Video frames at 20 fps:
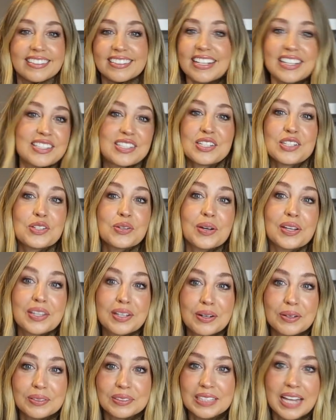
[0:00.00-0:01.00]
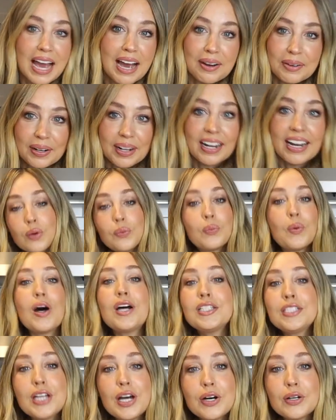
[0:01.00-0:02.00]
let's enjoy the golden hour.
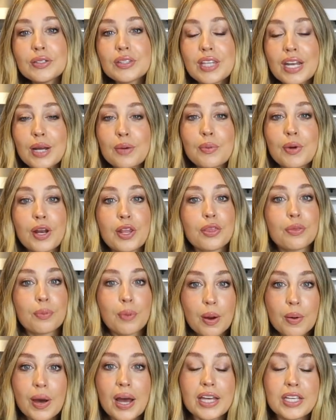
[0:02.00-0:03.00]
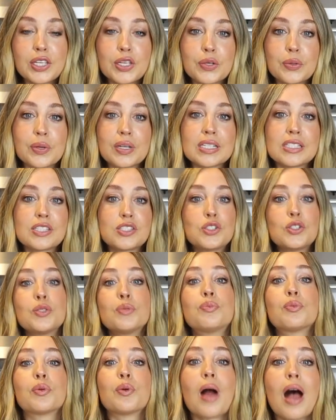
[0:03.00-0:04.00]
One note that I want to throw at you is
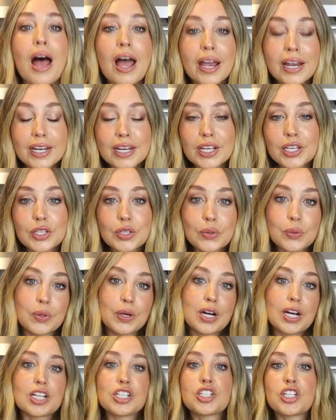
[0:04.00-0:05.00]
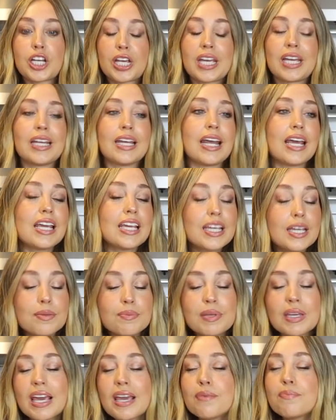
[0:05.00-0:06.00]
to brine your chicken. It
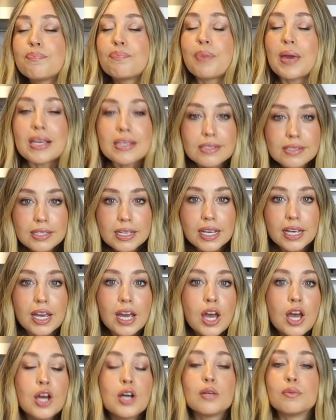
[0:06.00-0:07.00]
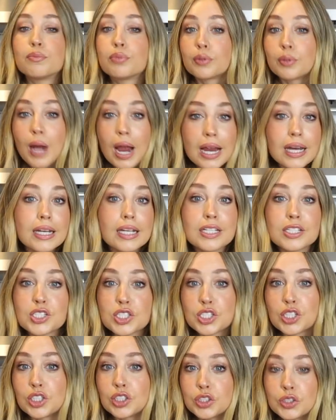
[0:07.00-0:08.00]
can be a basic brining
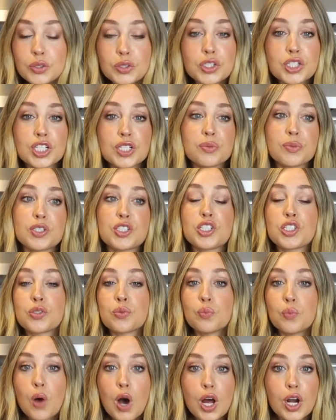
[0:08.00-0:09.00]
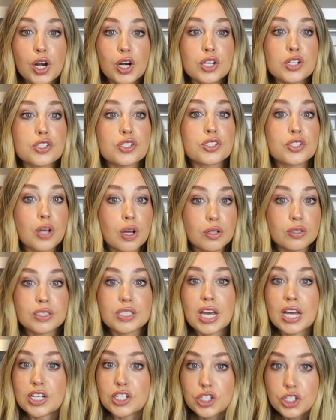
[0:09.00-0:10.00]
solution with just water,
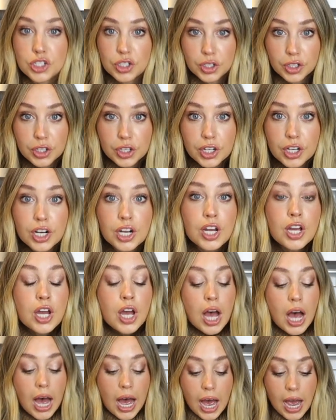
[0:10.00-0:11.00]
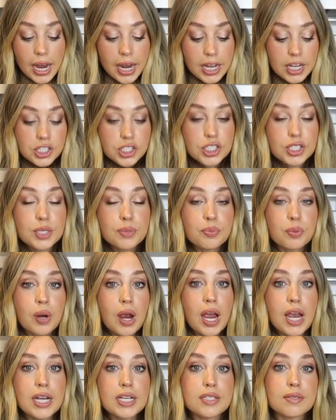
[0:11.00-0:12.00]
salt, and sugar. I actually
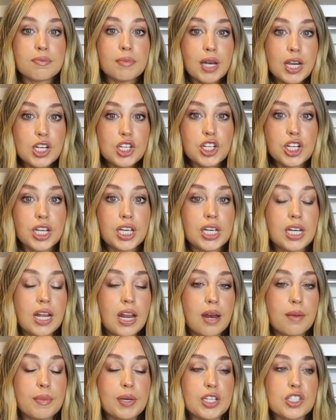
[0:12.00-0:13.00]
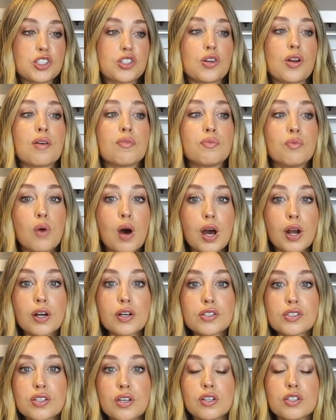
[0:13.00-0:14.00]
brined my chicken in a mixture of
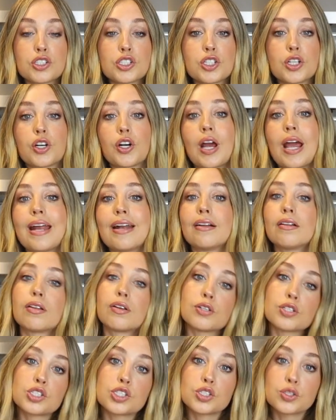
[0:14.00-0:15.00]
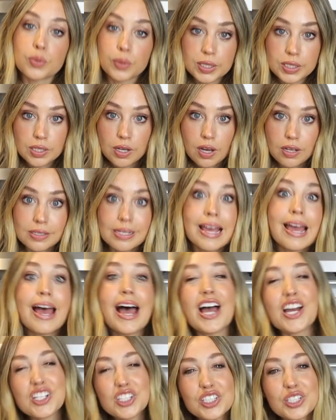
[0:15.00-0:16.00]
water, salt, sugar, and a little soy sauce.
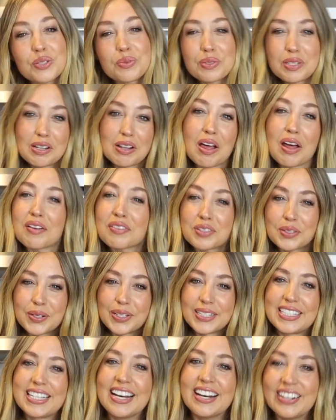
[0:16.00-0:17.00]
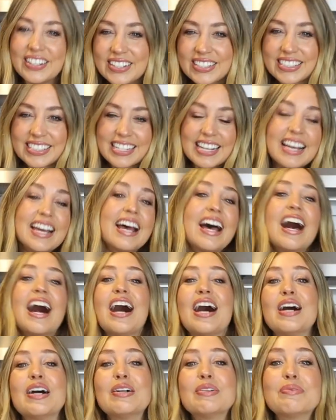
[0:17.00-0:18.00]
Actually, it was a lot of soy sauce.
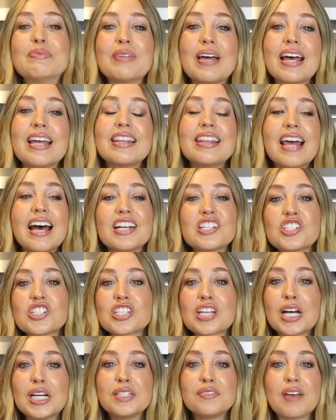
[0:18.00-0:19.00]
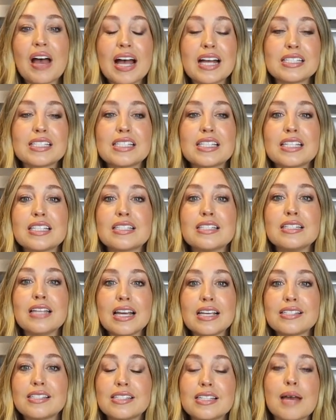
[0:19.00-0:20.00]
And that just kind of adds this
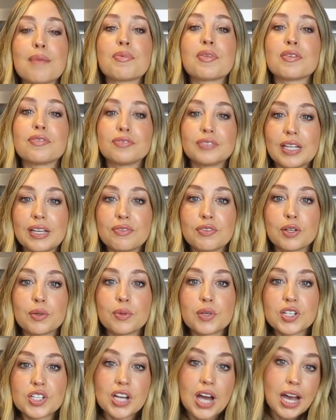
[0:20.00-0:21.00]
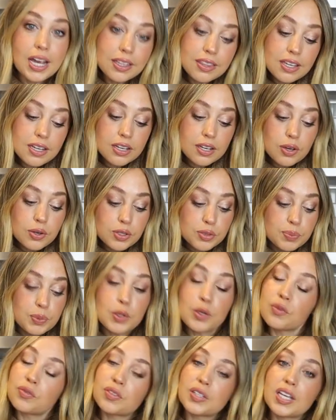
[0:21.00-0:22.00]
nice depth of flavor, which I think goes
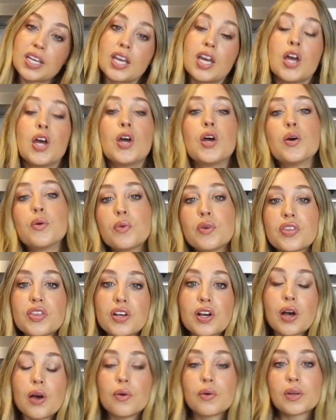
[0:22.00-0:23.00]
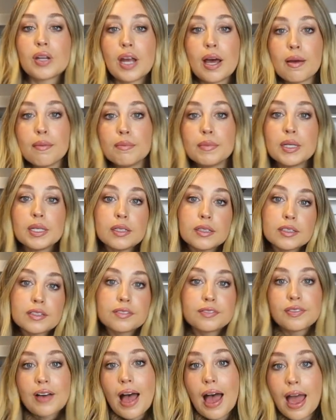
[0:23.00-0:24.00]
beautifully with the coconut
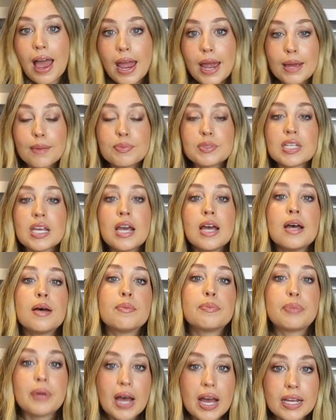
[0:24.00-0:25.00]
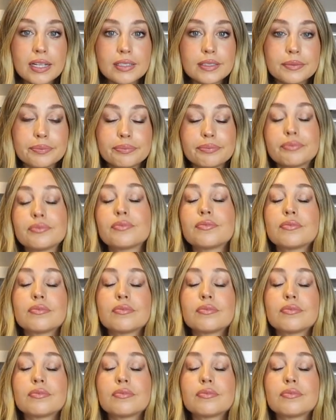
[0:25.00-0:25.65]
milk vibes, but